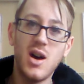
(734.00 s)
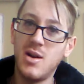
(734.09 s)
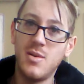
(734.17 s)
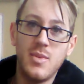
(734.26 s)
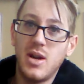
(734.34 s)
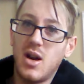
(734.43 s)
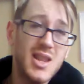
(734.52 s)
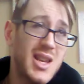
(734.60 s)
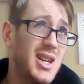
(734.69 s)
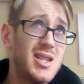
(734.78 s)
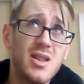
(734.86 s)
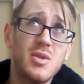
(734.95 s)
I
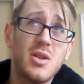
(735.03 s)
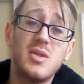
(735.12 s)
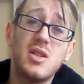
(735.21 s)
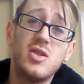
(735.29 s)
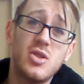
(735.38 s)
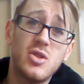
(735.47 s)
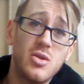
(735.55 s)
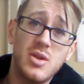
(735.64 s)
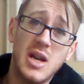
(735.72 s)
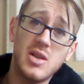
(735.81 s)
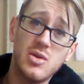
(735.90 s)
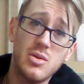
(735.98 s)
think sometimes it's just your
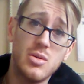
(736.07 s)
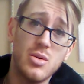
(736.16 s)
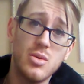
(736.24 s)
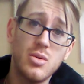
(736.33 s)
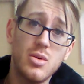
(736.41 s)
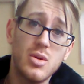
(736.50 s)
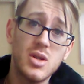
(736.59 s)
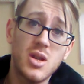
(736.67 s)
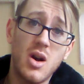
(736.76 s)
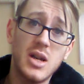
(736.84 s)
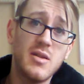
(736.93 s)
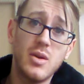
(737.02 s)
natural
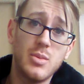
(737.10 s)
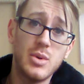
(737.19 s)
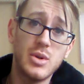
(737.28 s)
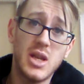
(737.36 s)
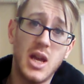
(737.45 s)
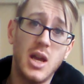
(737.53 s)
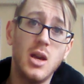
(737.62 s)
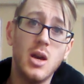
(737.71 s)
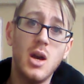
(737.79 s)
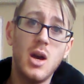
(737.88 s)
size of your body,